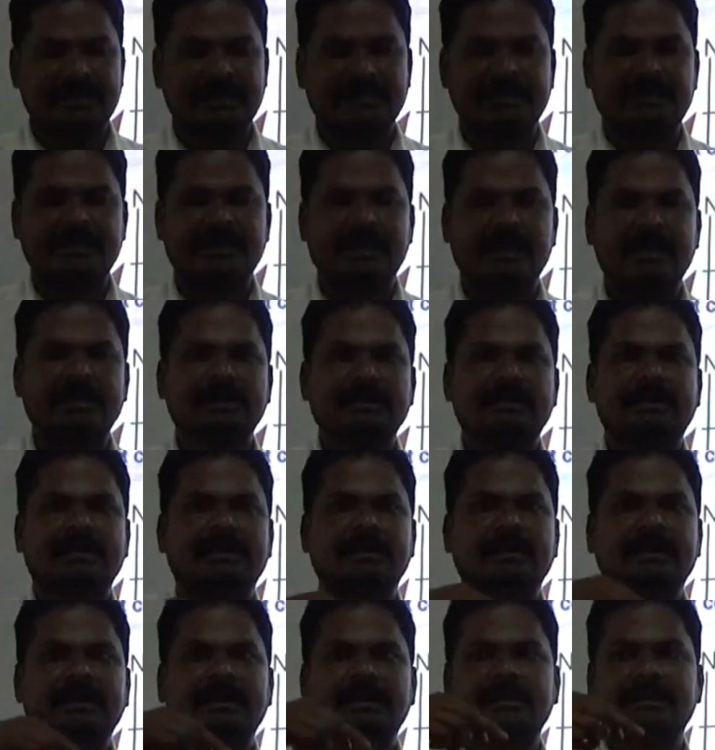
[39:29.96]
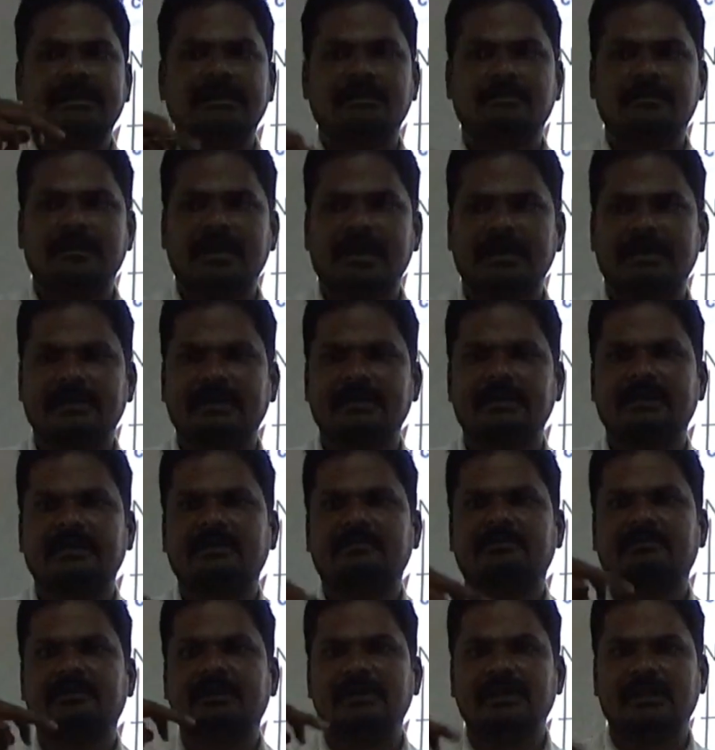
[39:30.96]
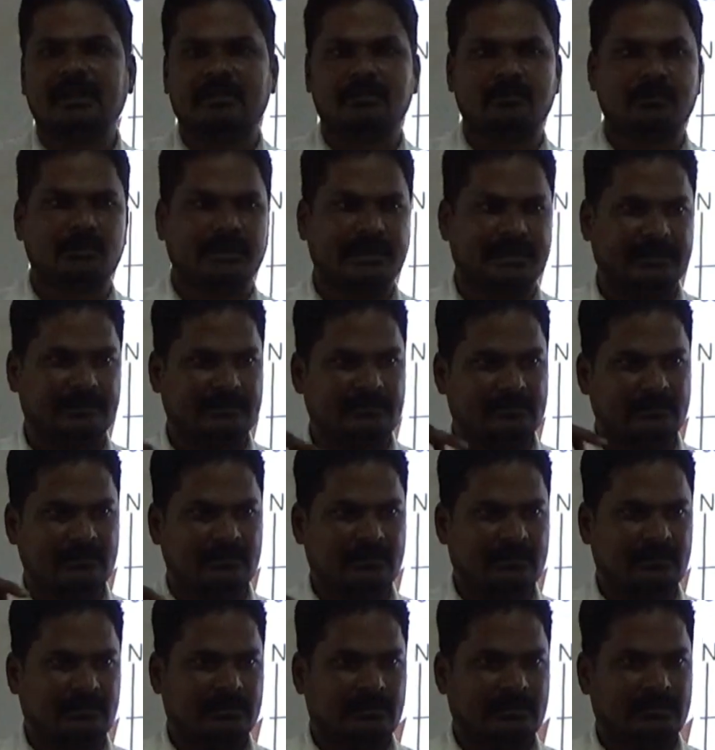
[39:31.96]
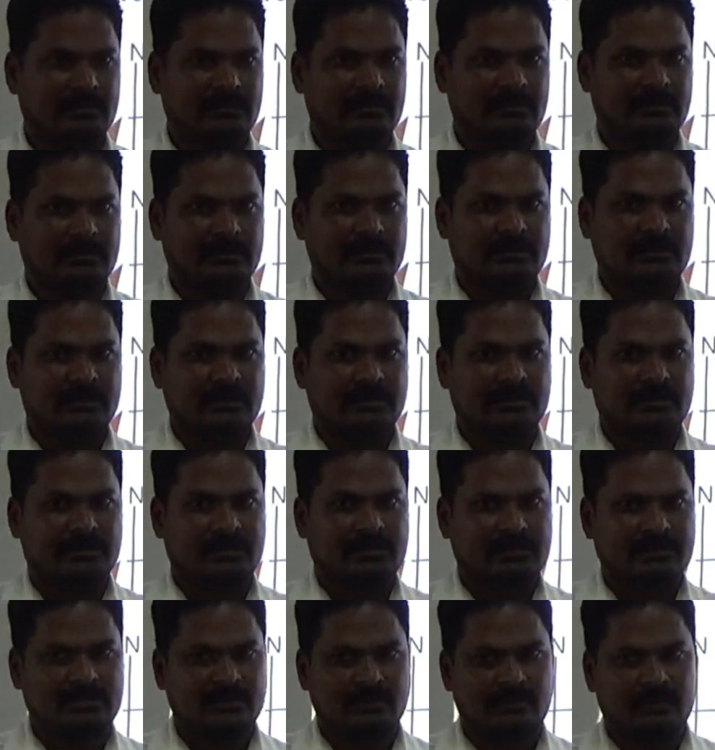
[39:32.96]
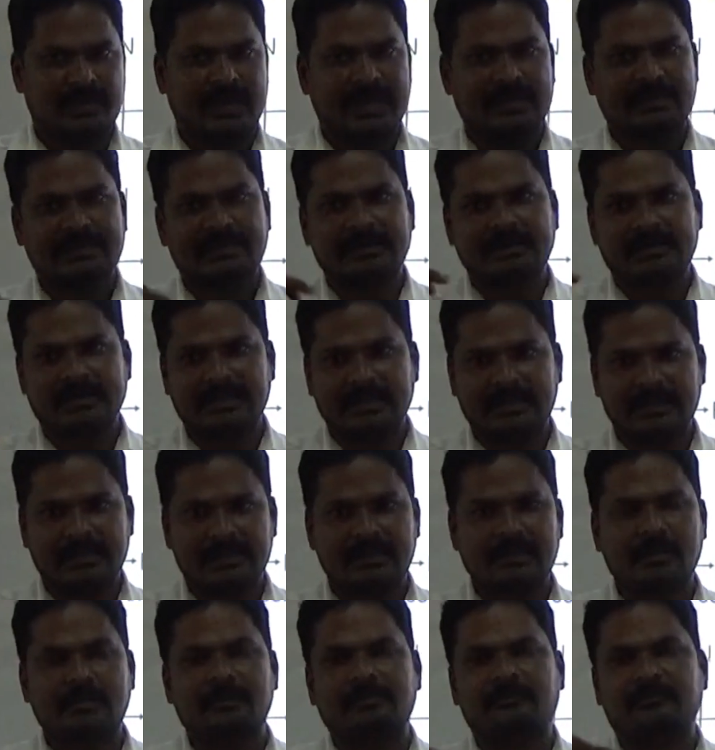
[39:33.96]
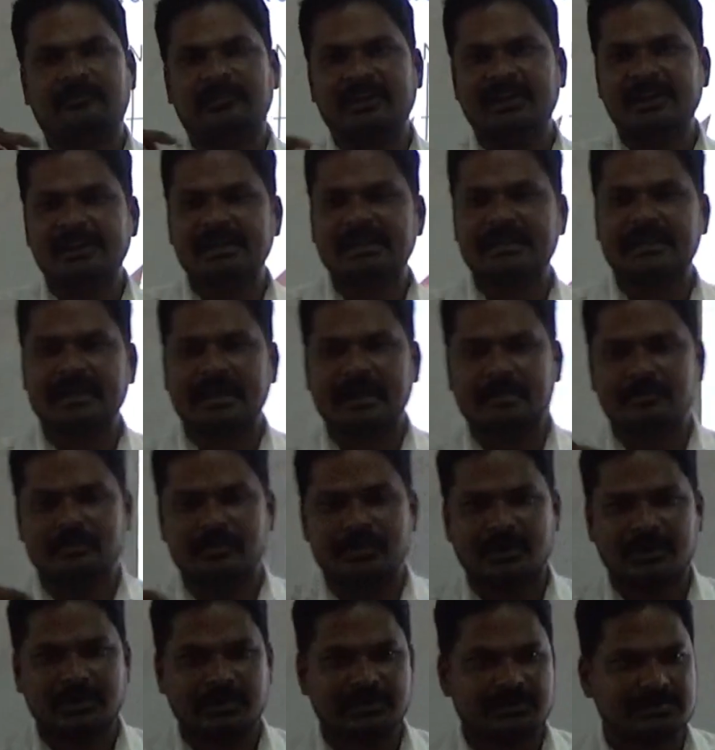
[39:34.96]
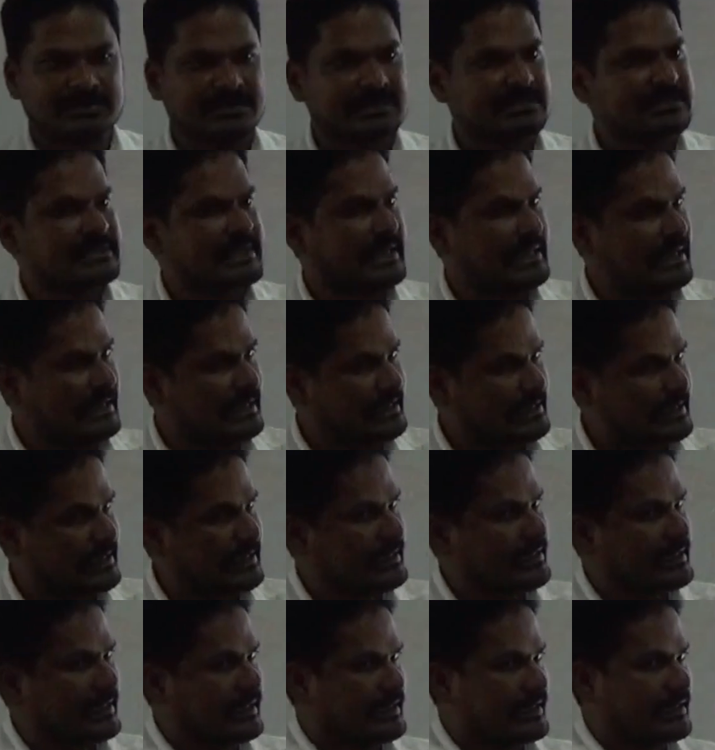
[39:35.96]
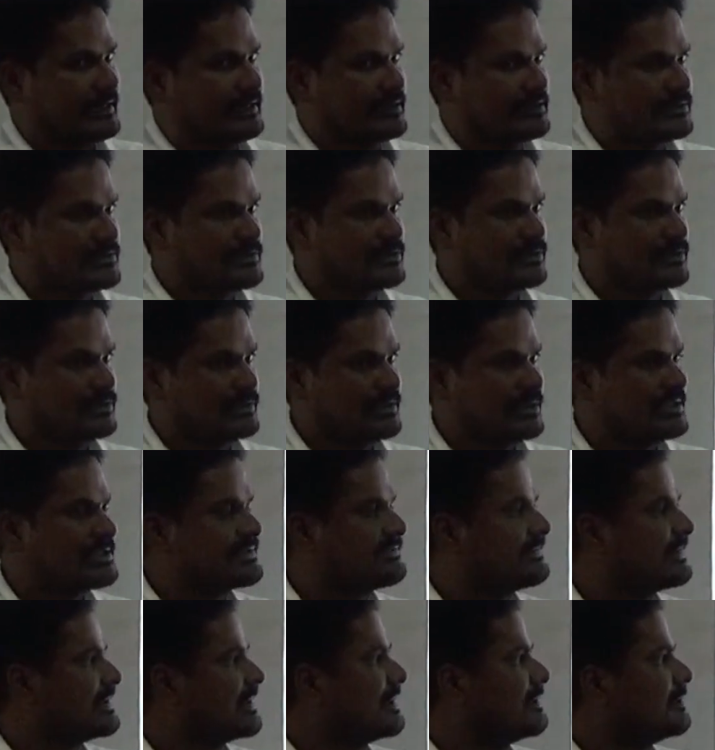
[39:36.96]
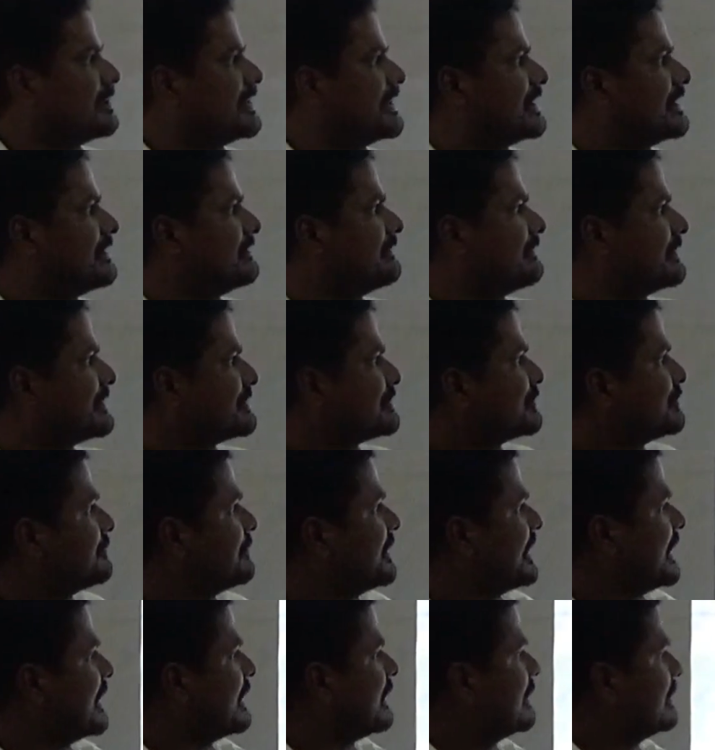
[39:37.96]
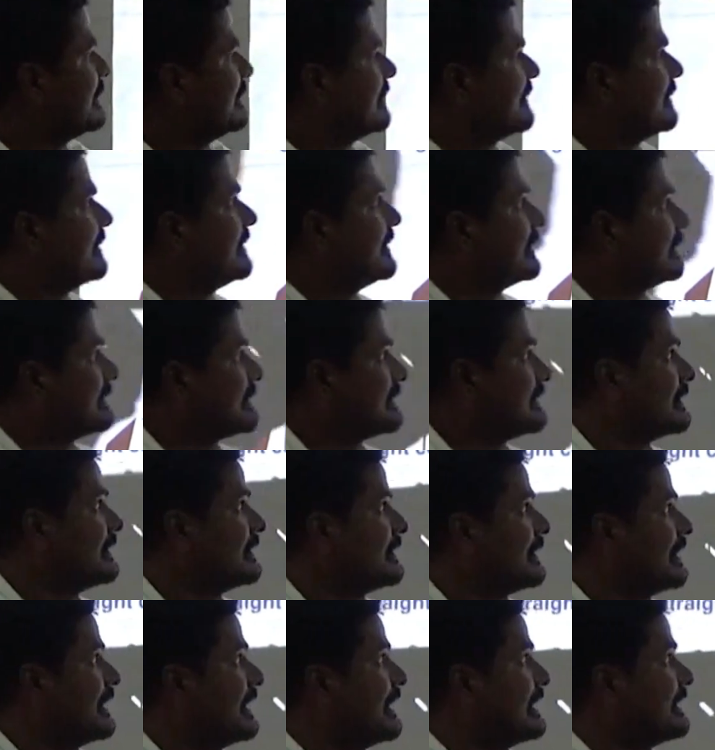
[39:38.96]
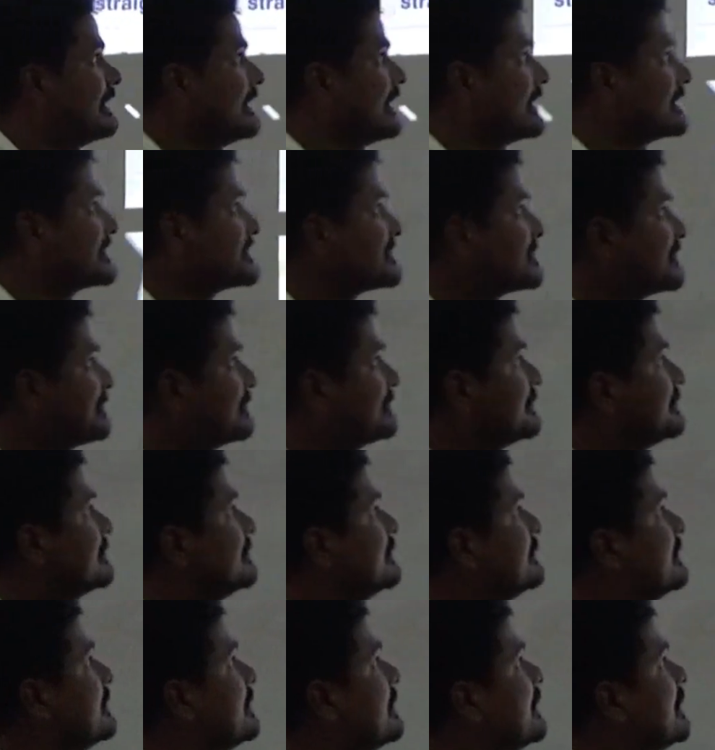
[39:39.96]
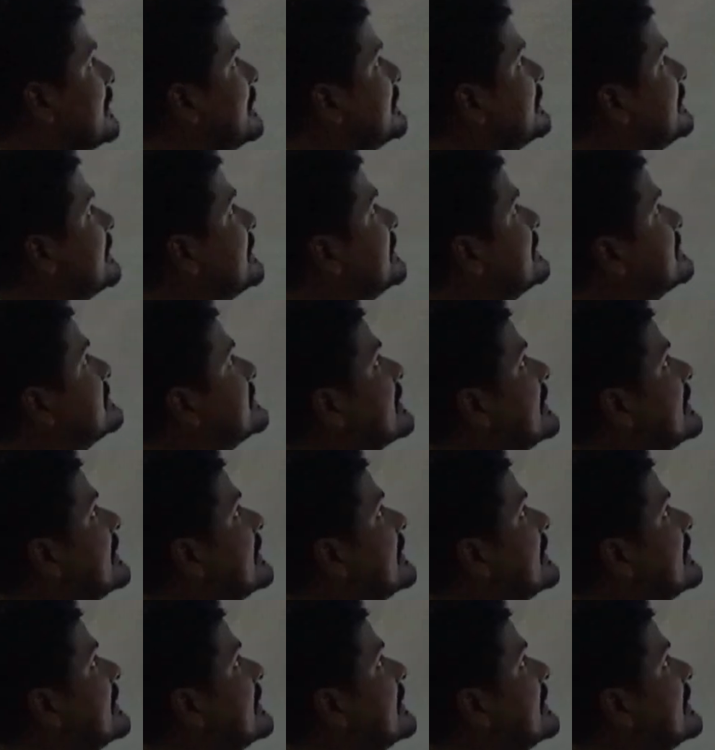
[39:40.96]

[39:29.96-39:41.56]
it can create a magnetic field around it. So magnetic field can produce electric current. So this phenomenon we should be learn. And next, there is